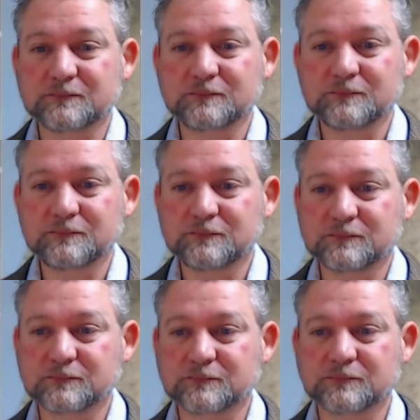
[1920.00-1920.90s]

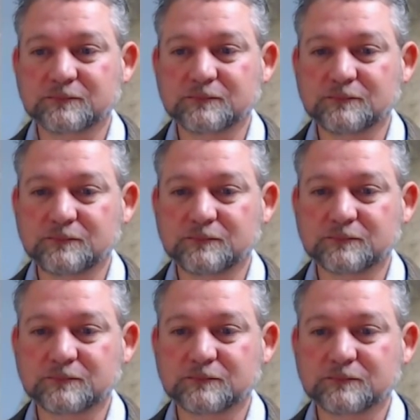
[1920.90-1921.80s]

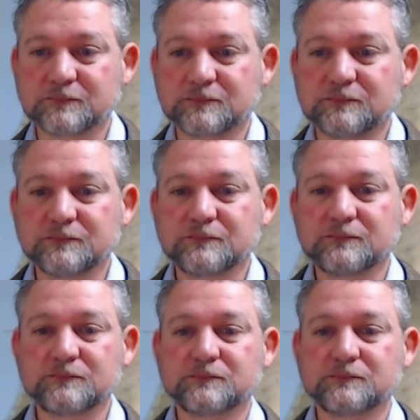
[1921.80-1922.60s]
Nobody speaks.